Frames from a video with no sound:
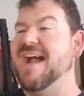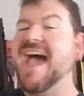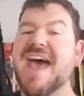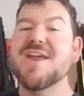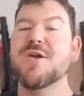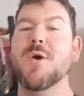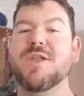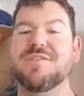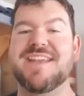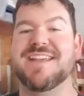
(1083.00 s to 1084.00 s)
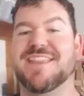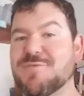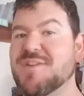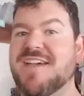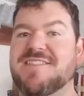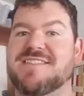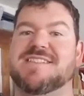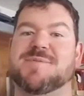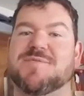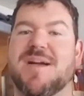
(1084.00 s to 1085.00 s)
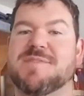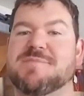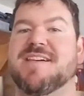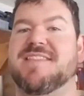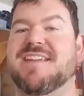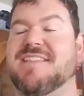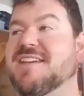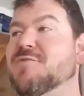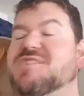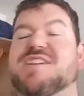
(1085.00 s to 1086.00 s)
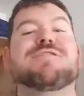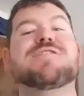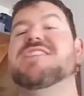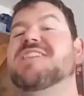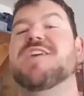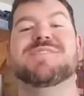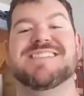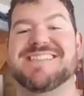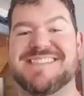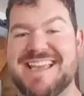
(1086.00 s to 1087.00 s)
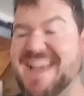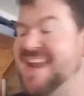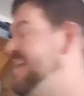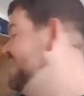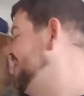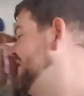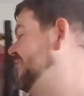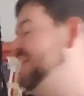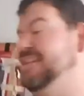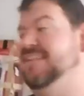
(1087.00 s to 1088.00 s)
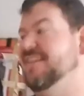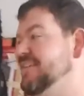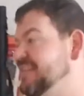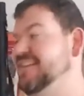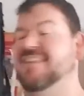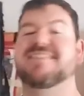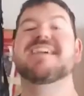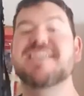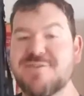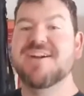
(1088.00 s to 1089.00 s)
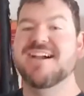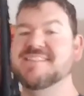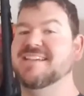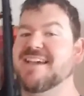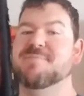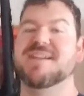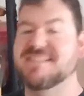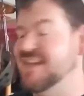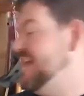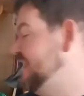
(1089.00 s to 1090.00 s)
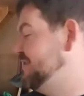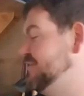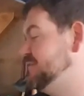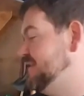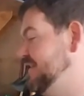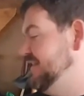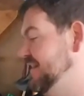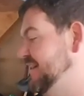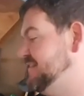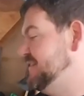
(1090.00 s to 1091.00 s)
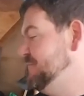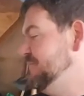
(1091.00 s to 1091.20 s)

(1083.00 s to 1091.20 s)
I had a goal of hitting 3,000 subscribers by the end of the year, which at first I thought was insane. And, you know, uh, thank you guys again because I can't do this without you guys.